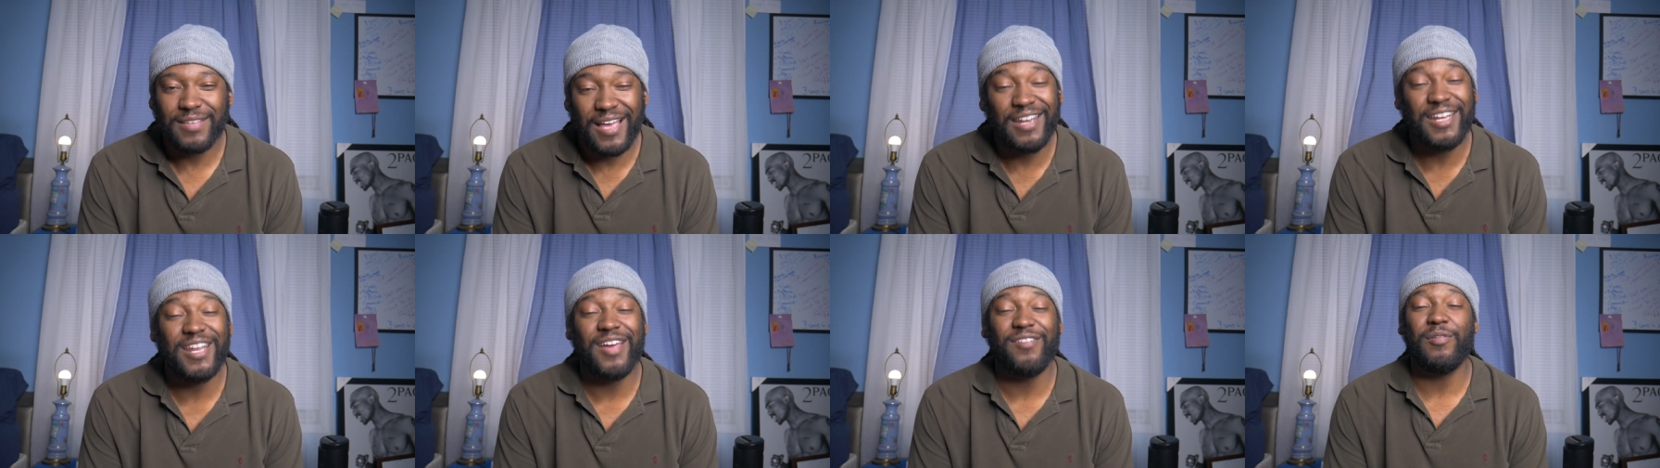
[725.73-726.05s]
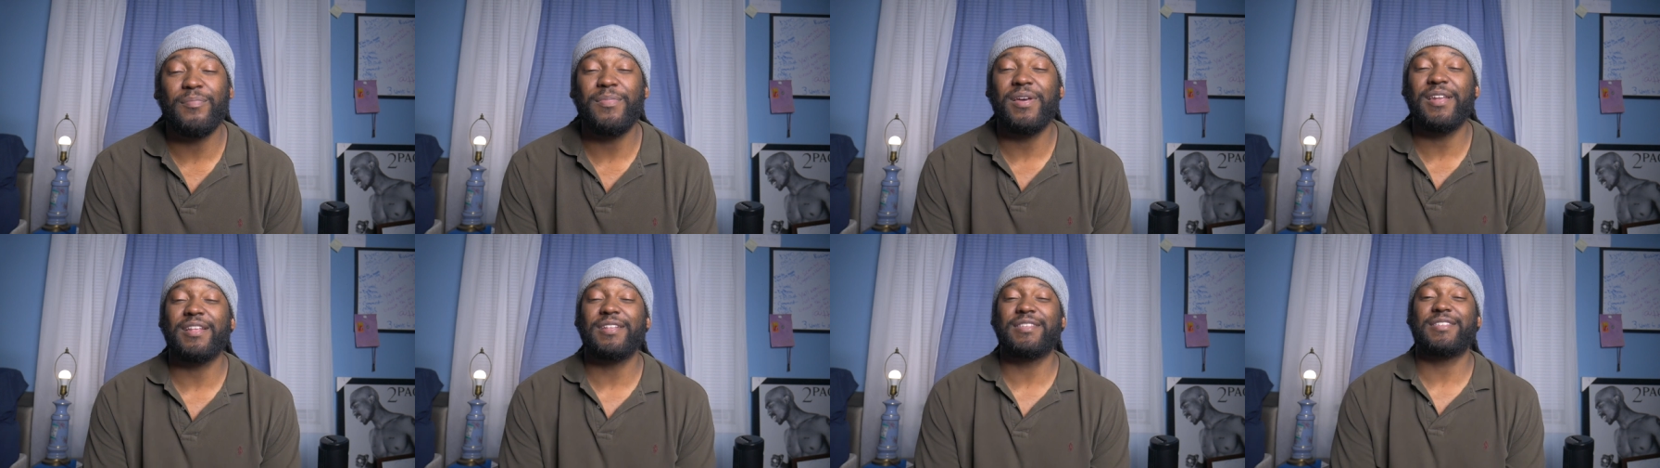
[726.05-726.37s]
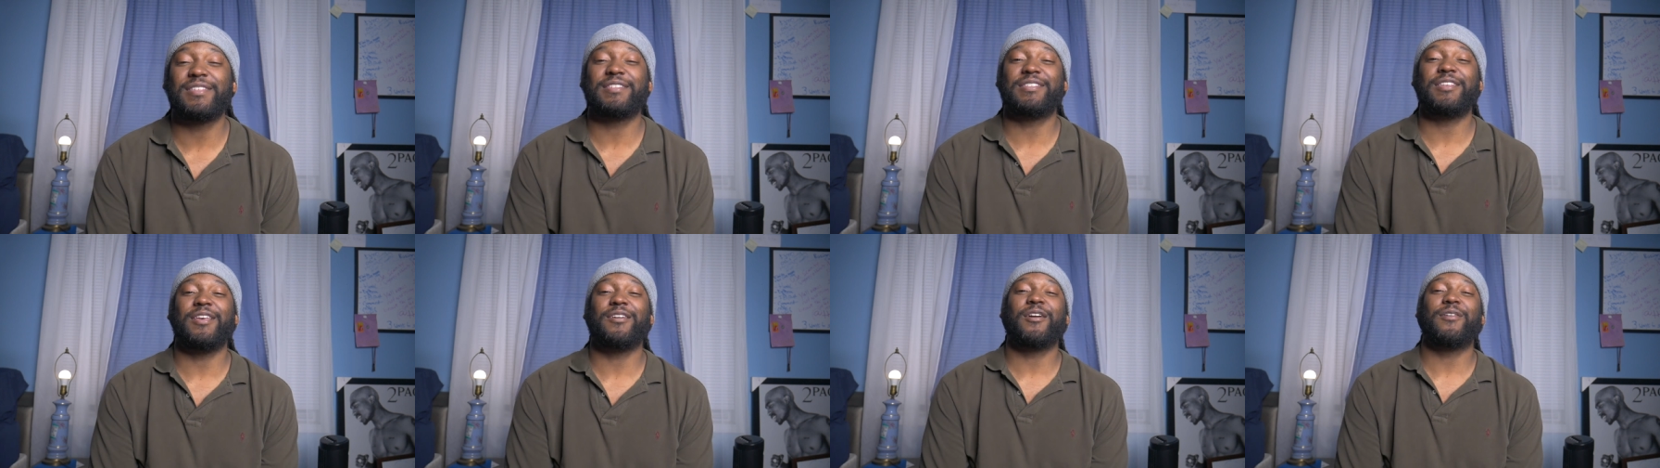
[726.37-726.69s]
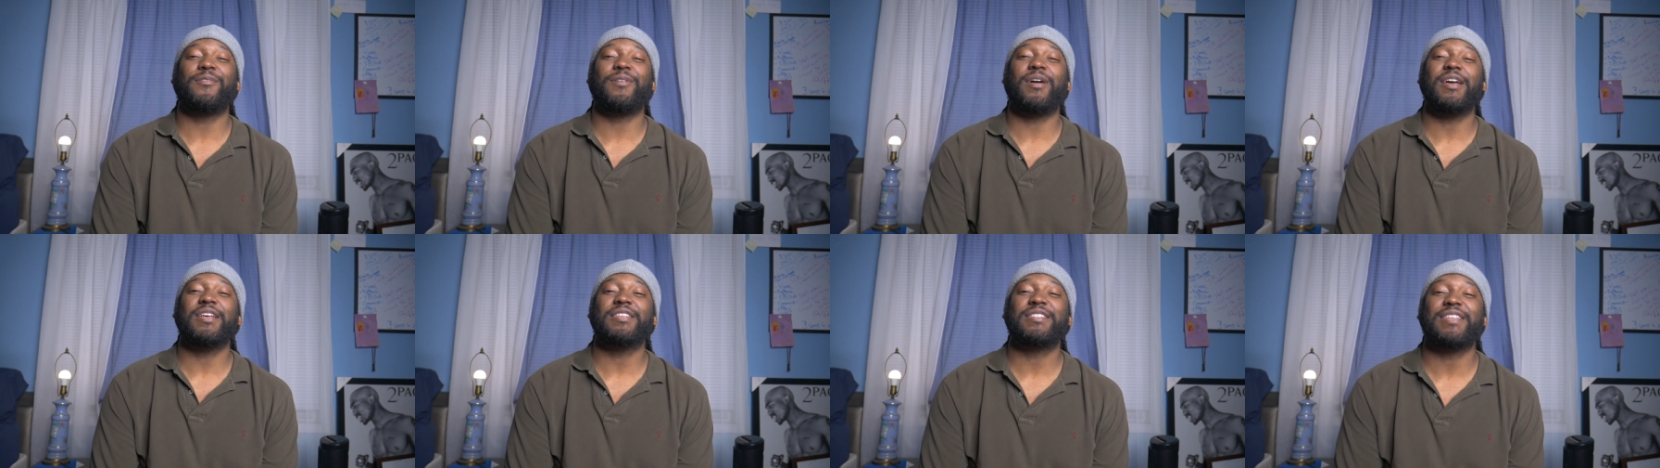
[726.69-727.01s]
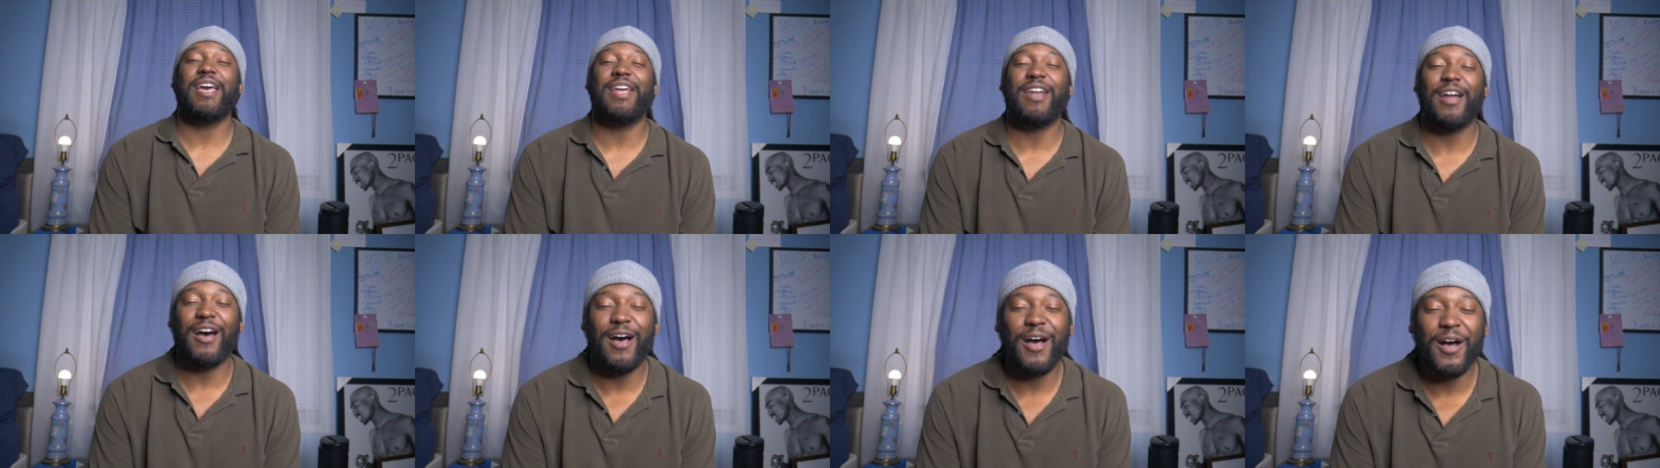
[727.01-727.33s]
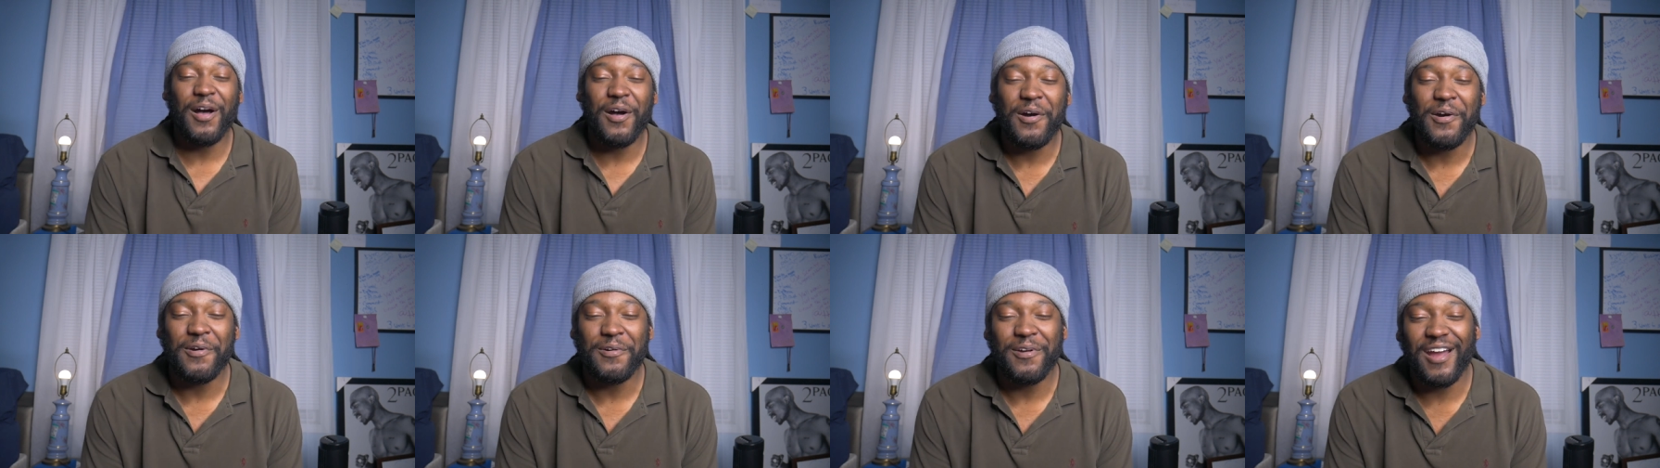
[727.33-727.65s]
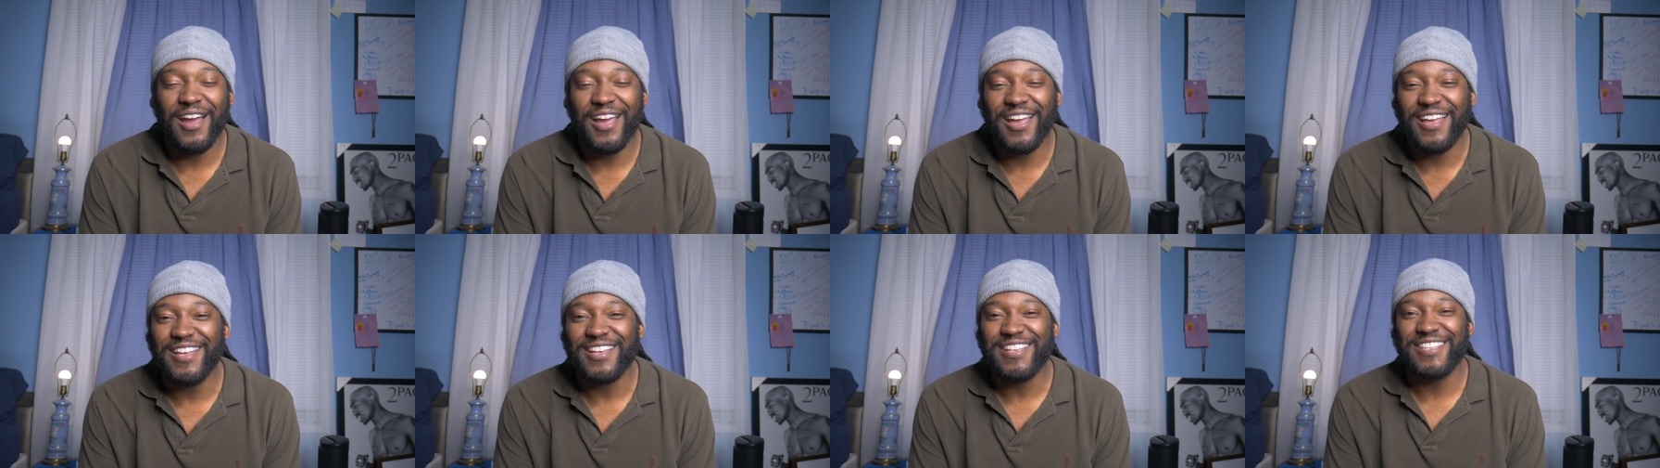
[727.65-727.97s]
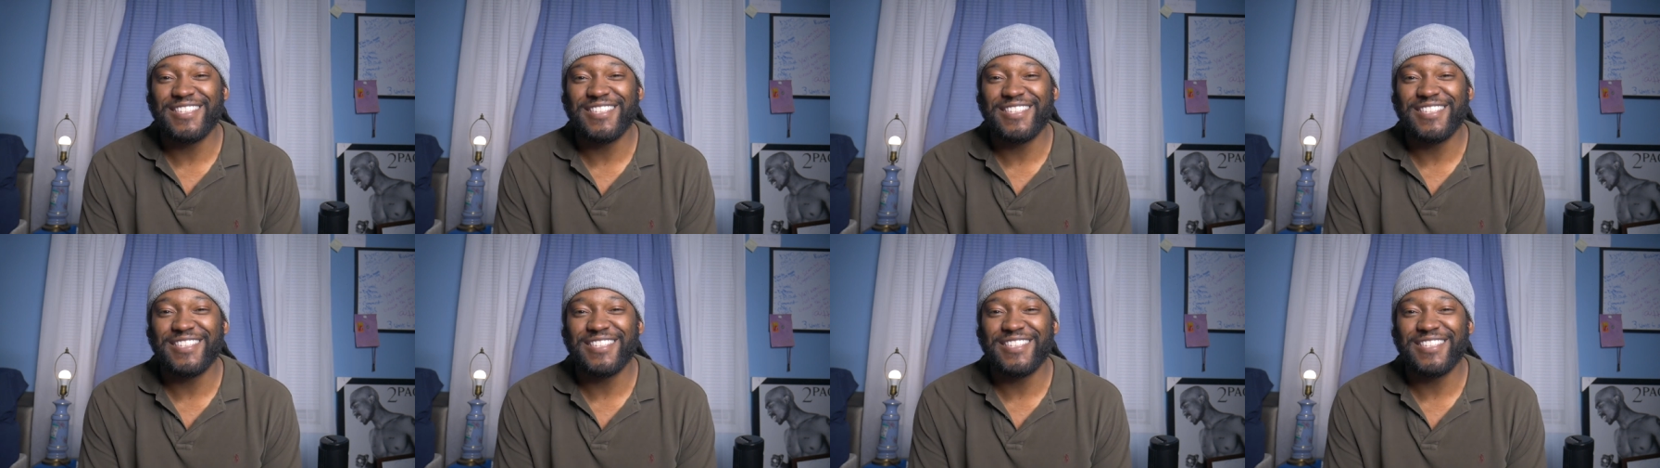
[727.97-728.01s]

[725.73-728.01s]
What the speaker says: I never been into cigarettes at all, right?